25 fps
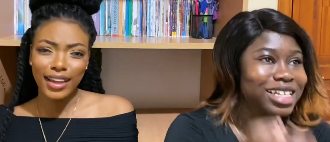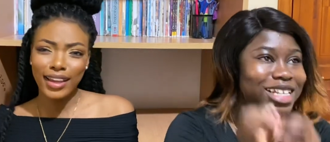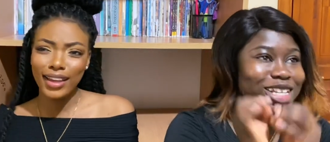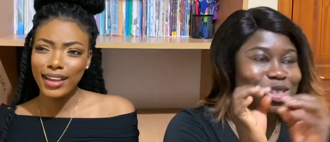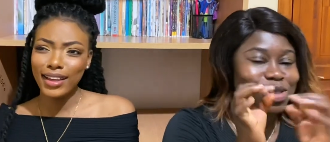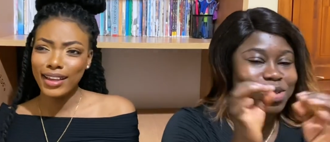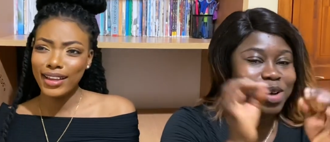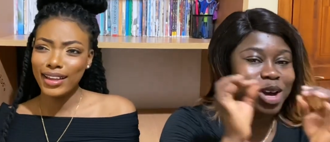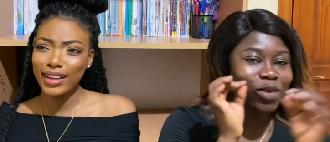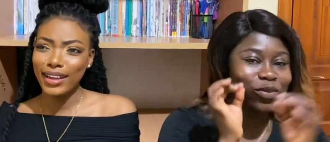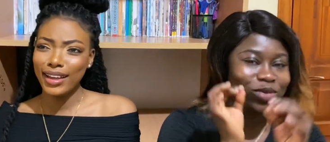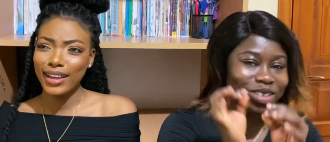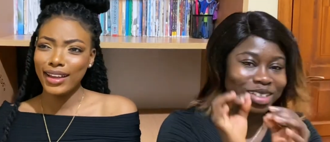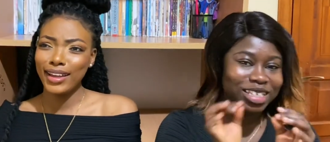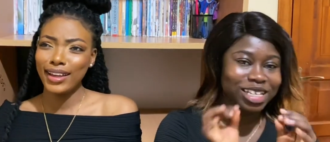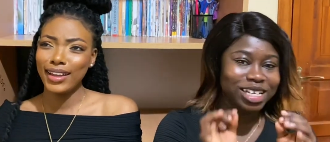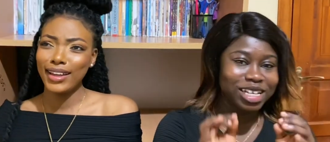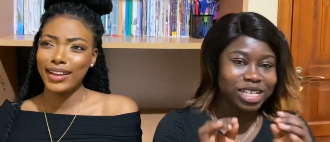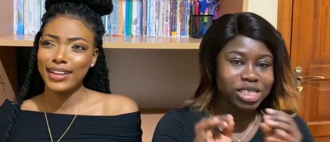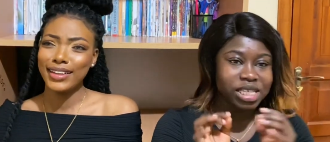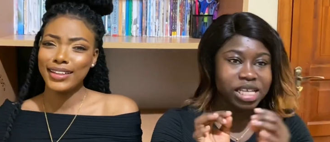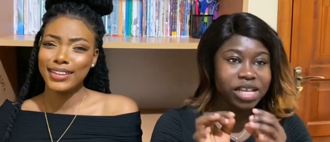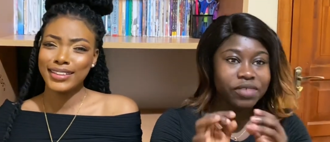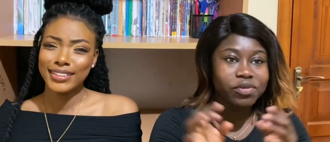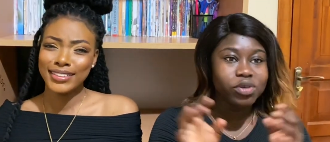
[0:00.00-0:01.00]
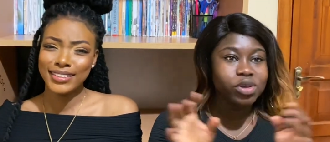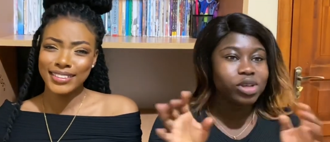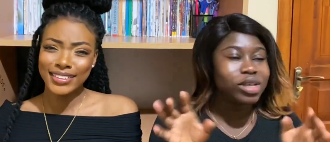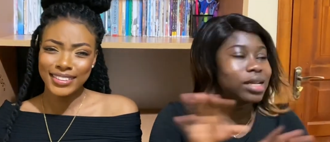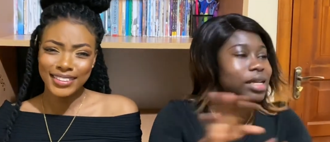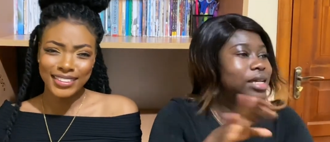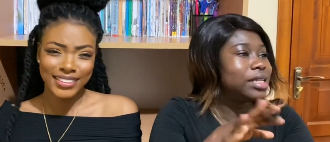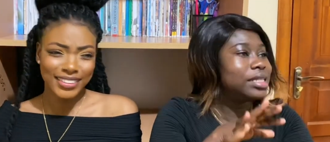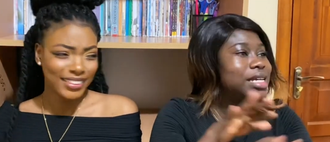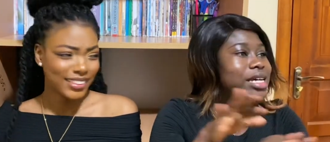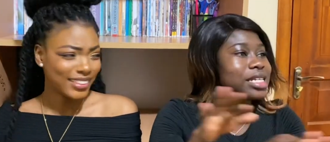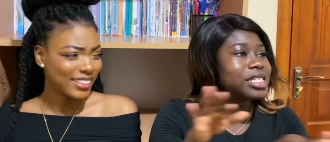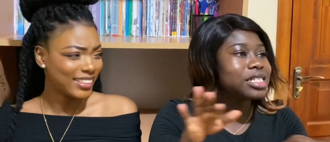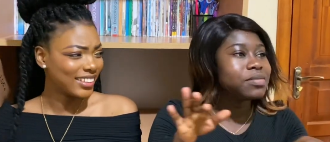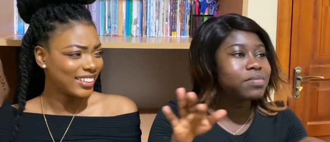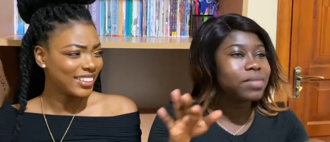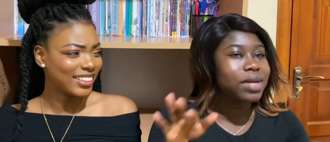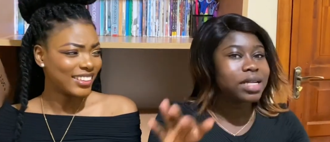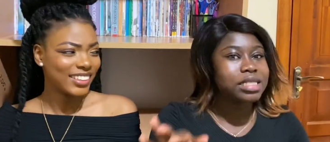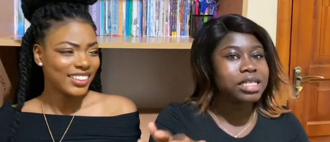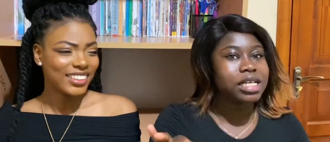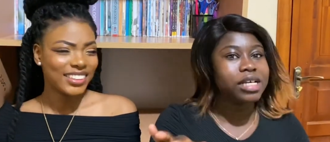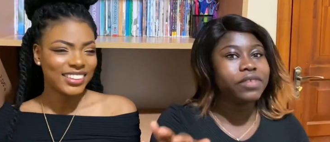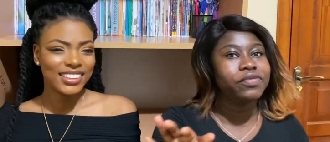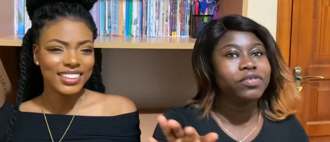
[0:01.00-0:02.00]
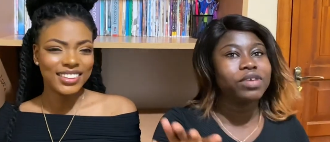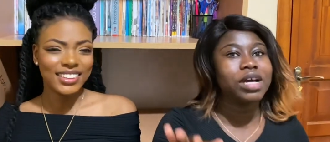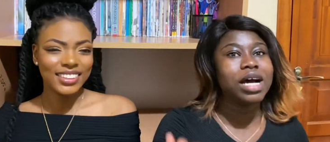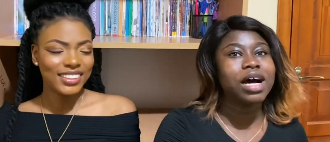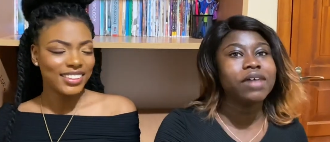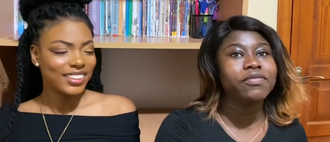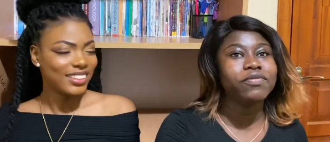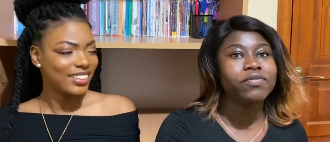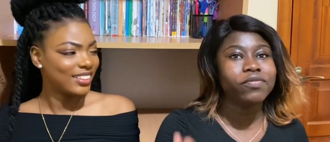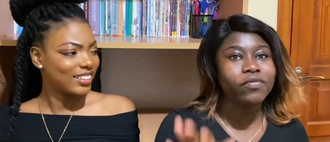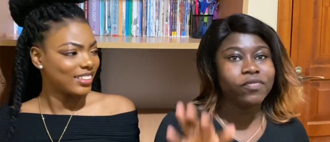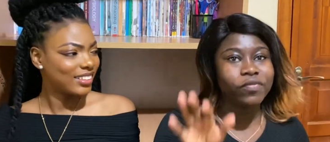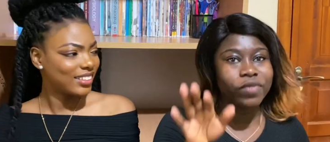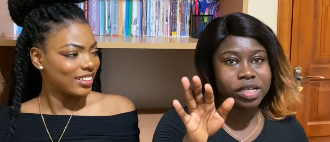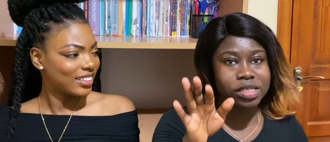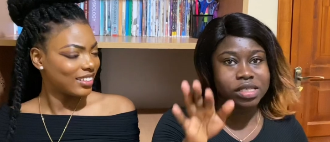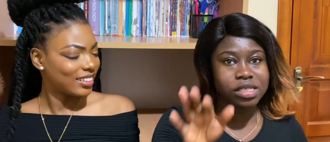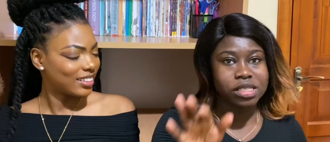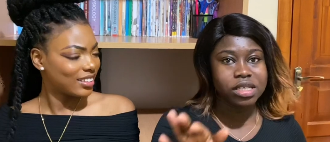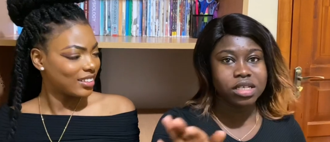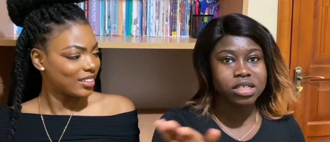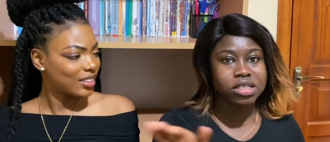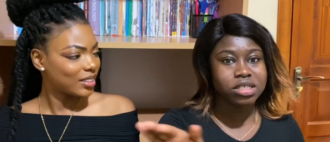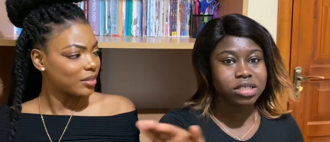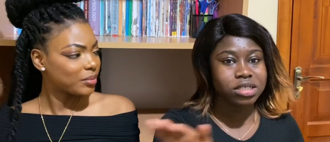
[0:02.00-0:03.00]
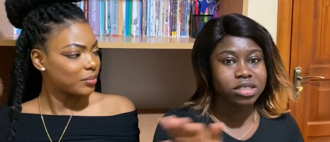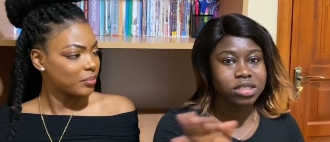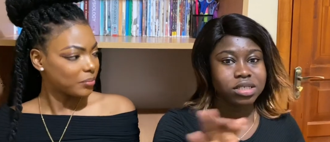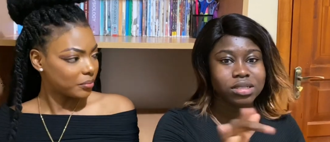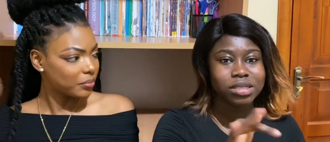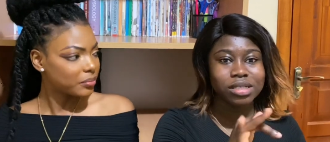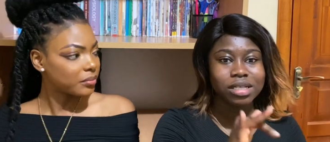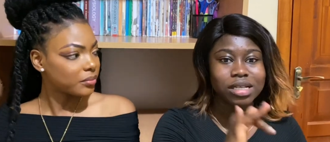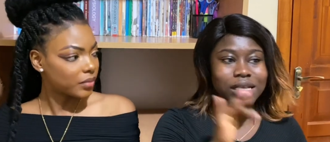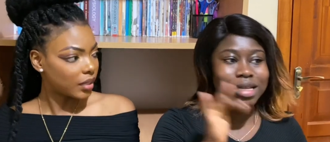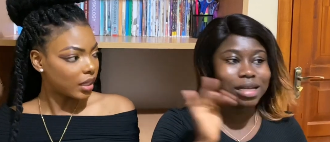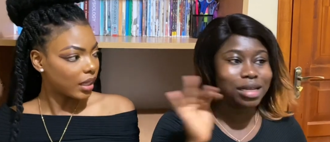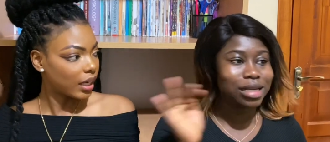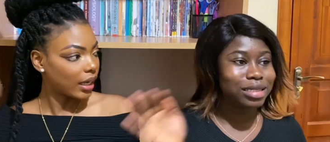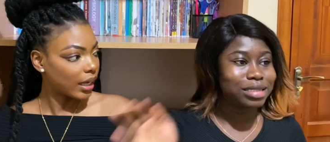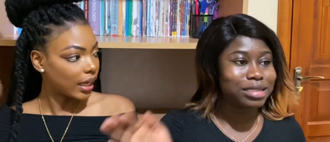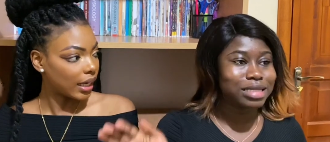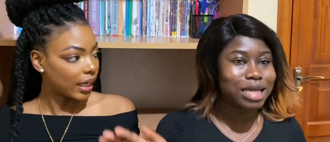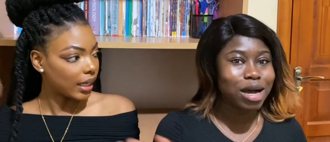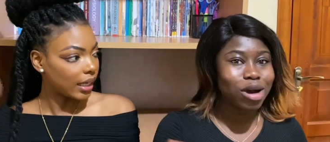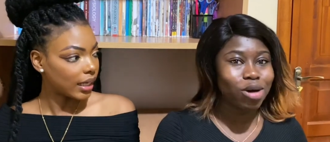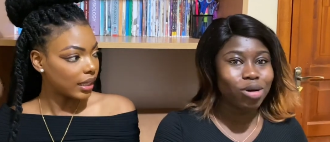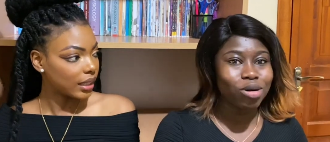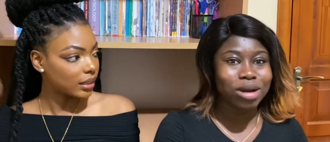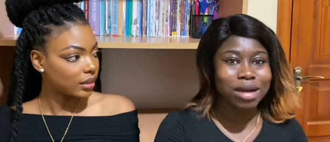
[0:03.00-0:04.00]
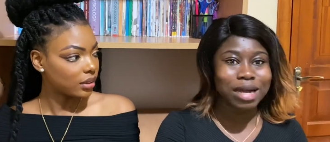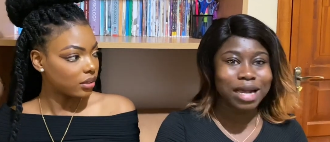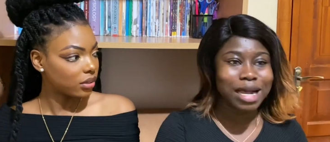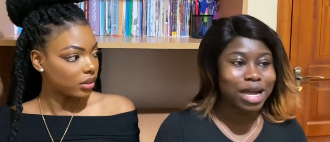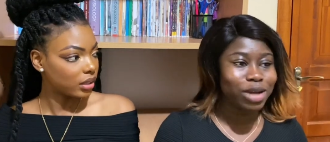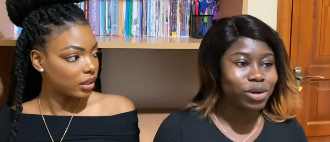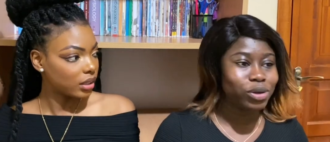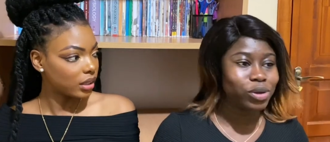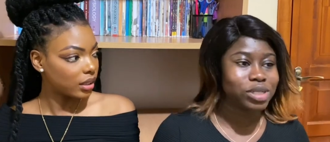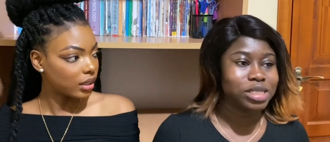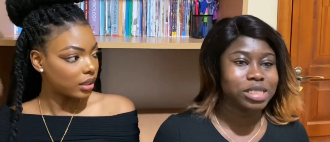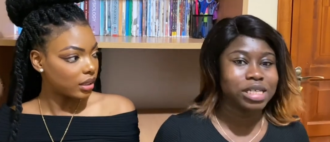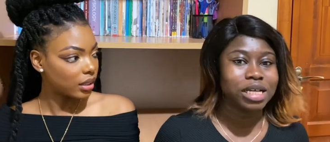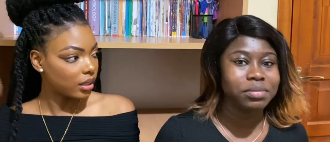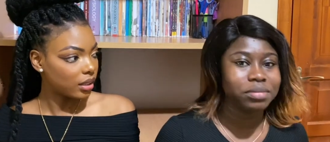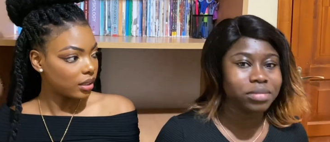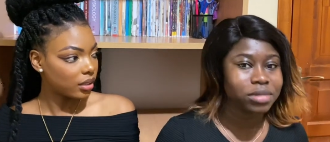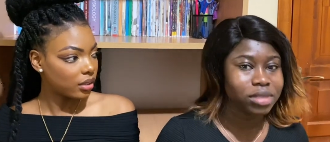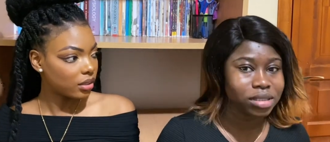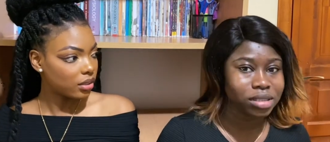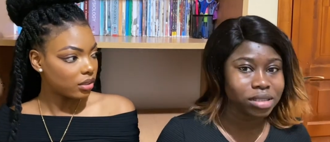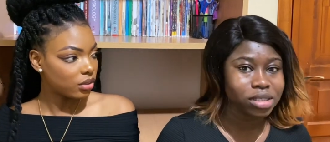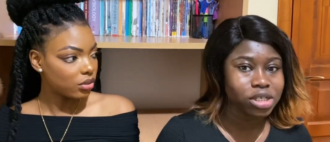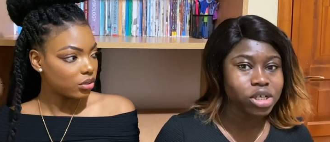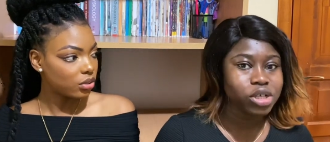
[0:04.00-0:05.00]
Speaker 1: this COVID thing is, if it doesn't matter if you have vaccination letter card, or card or something,